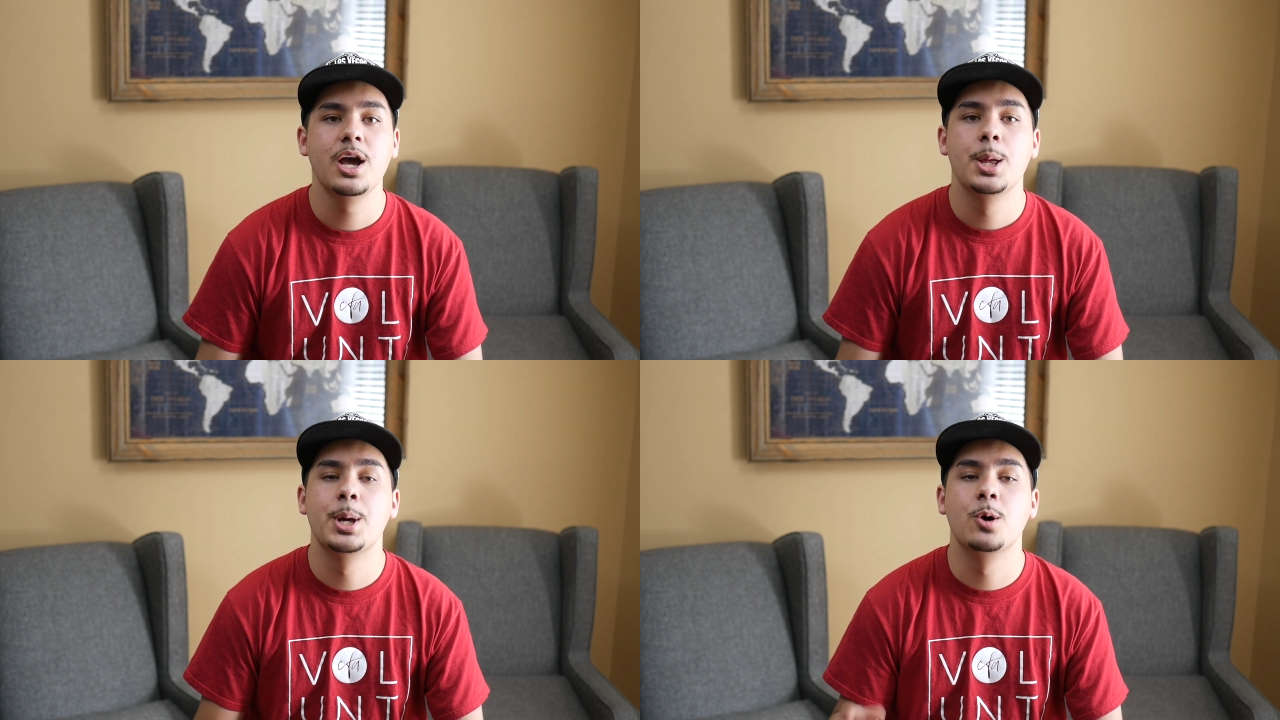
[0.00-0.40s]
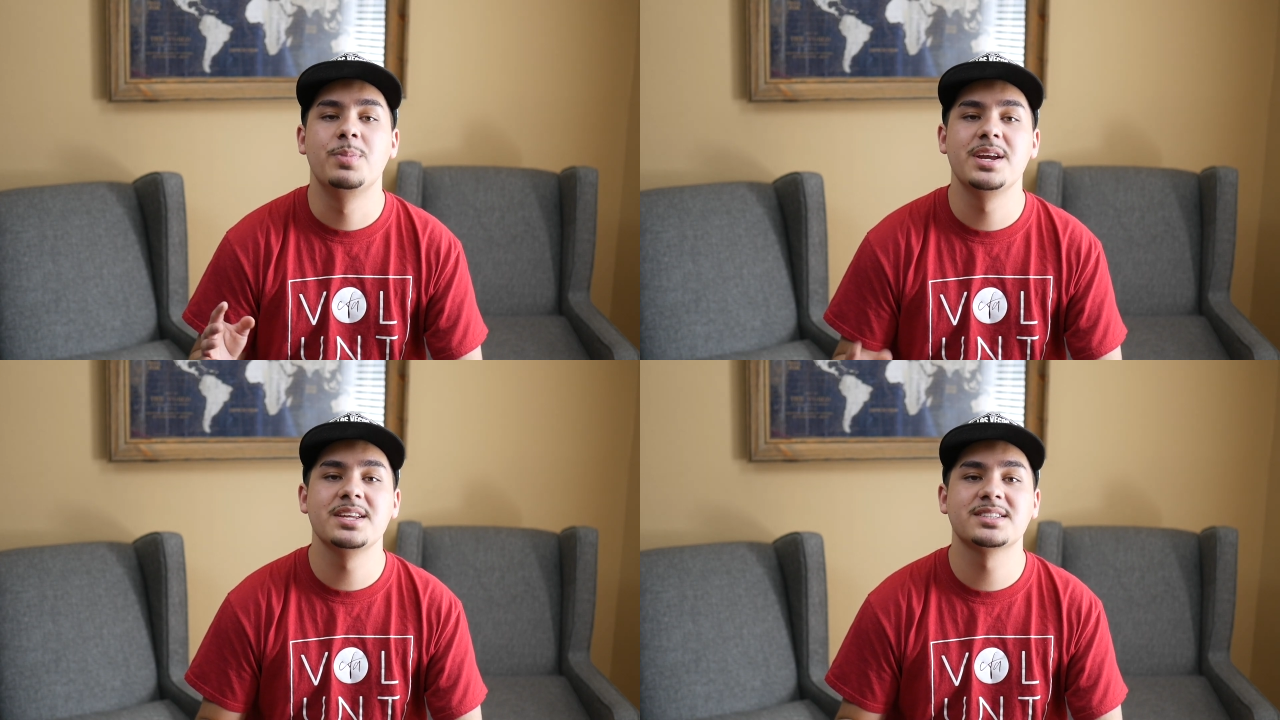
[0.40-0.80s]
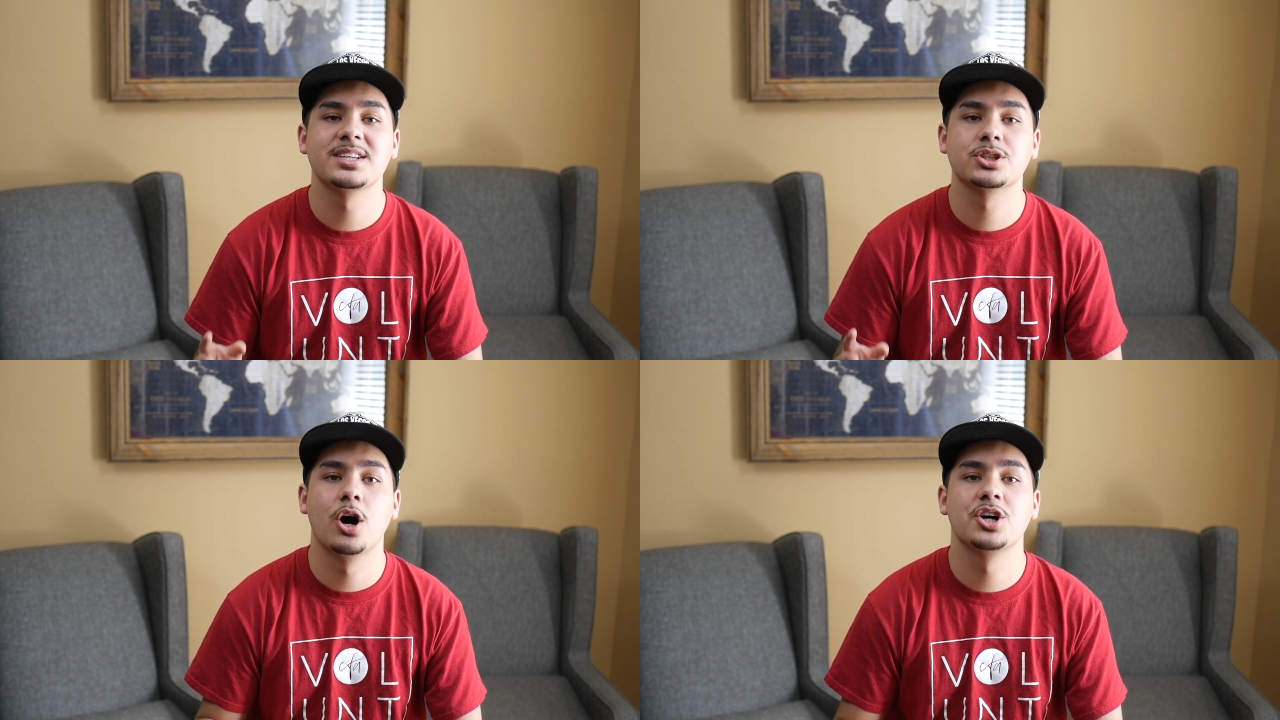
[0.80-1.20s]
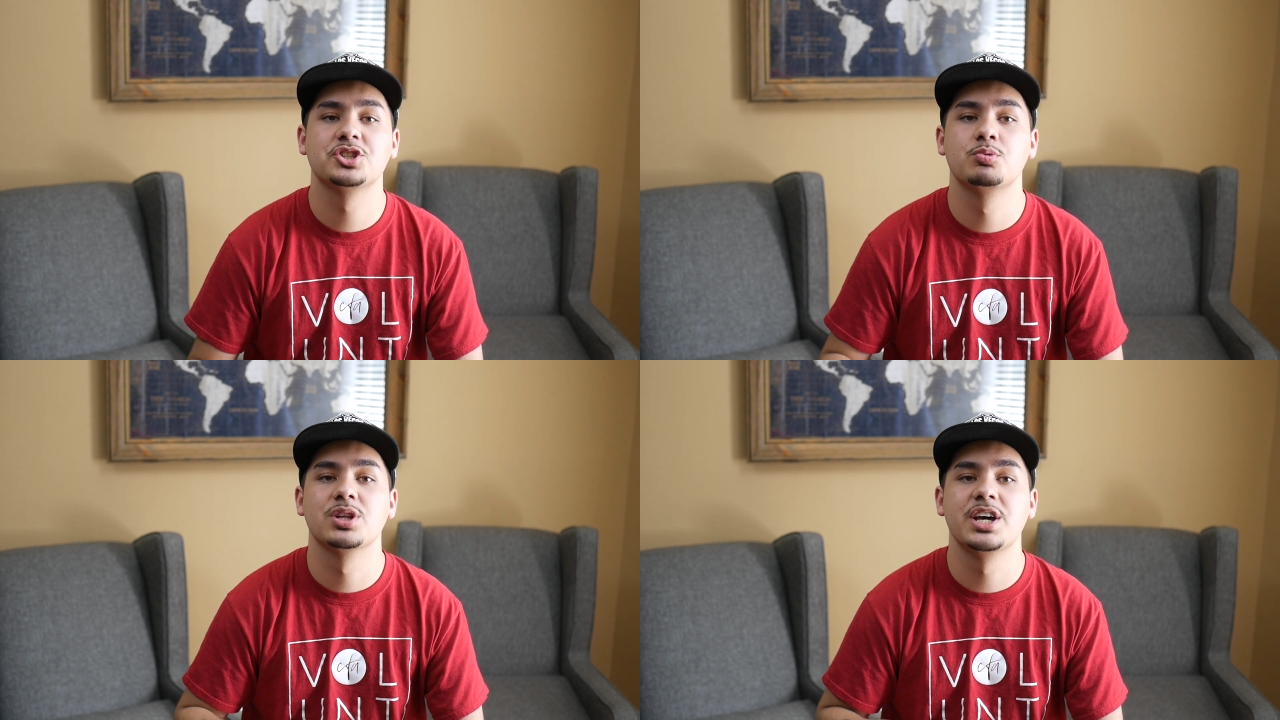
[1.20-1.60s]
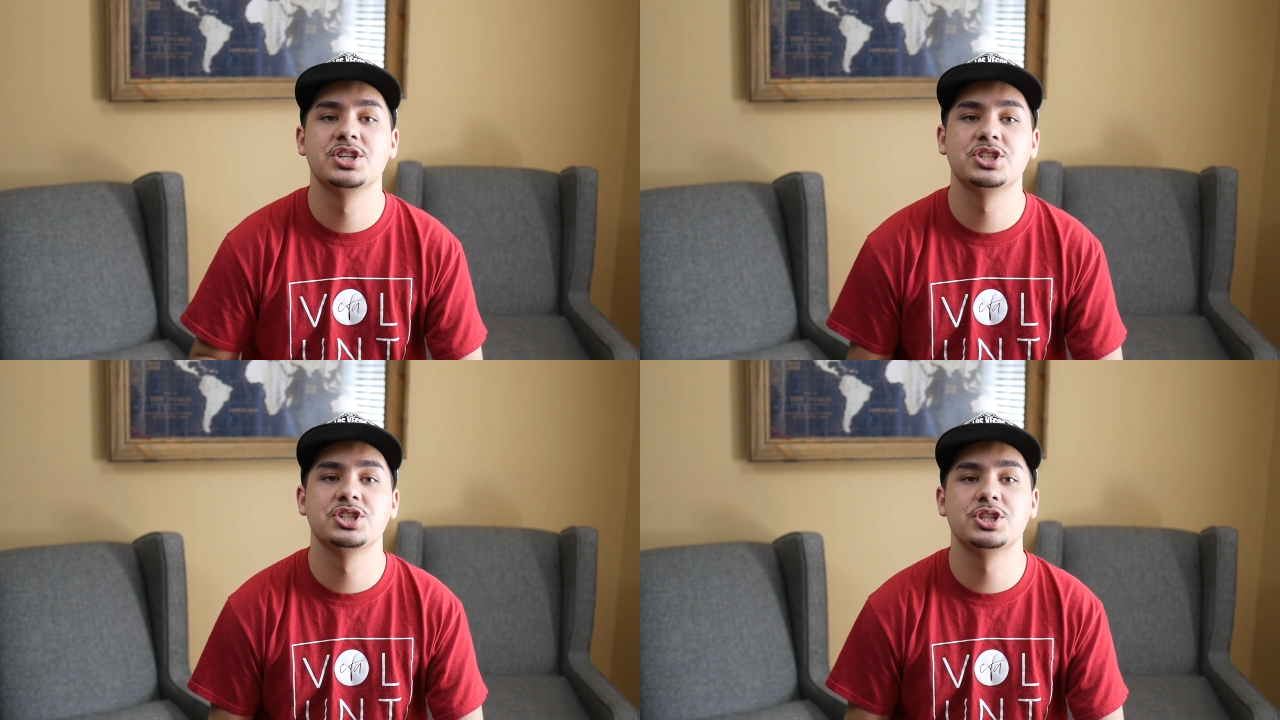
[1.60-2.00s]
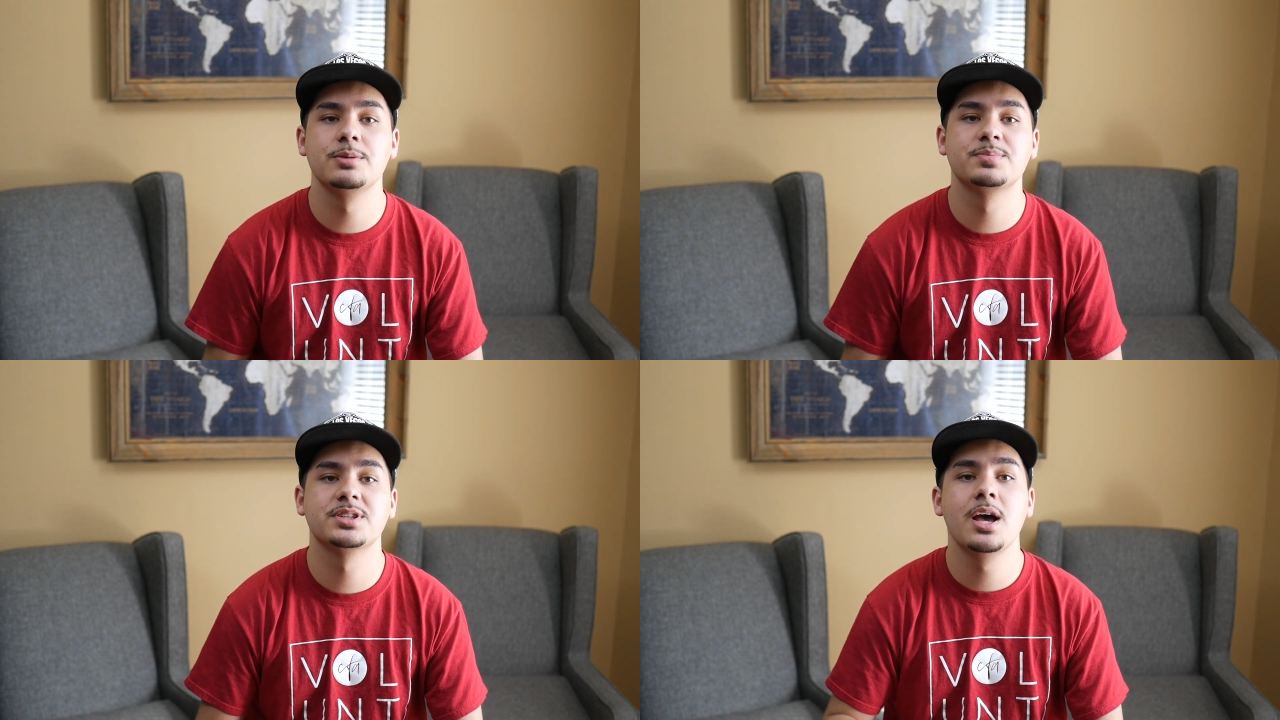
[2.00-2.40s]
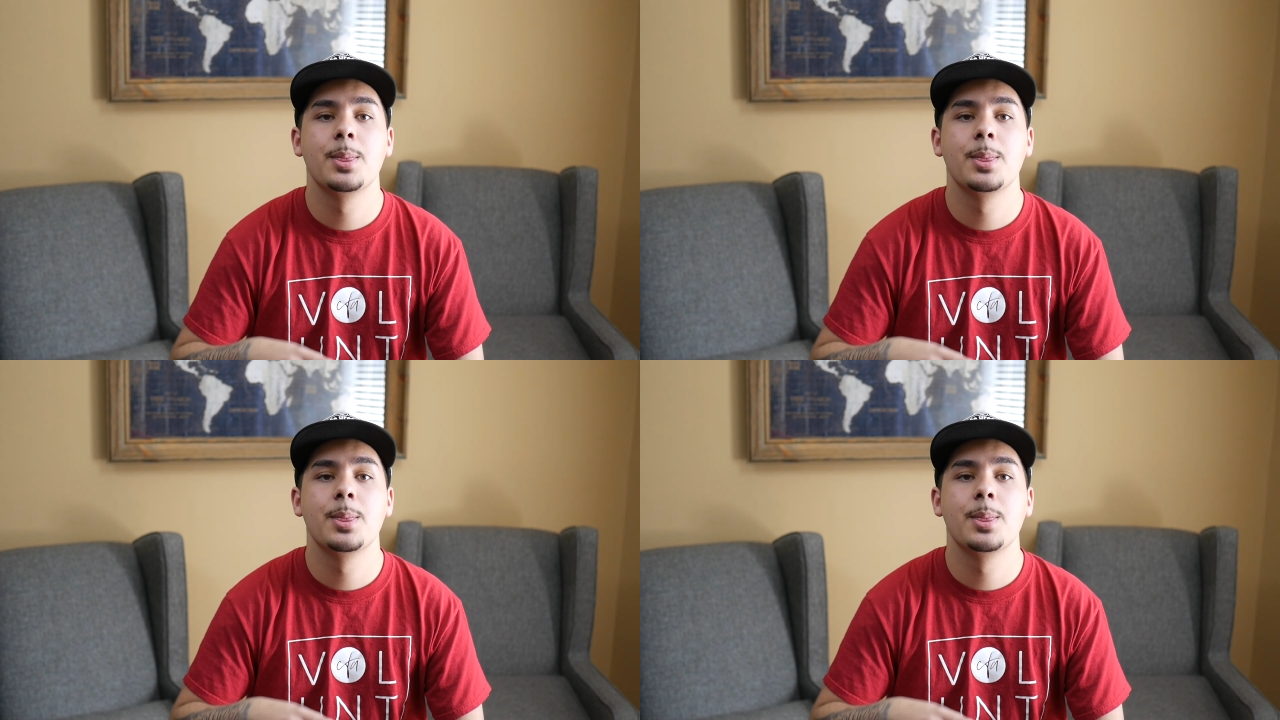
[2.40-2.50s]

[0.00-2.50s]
The obedience has cost you relationships.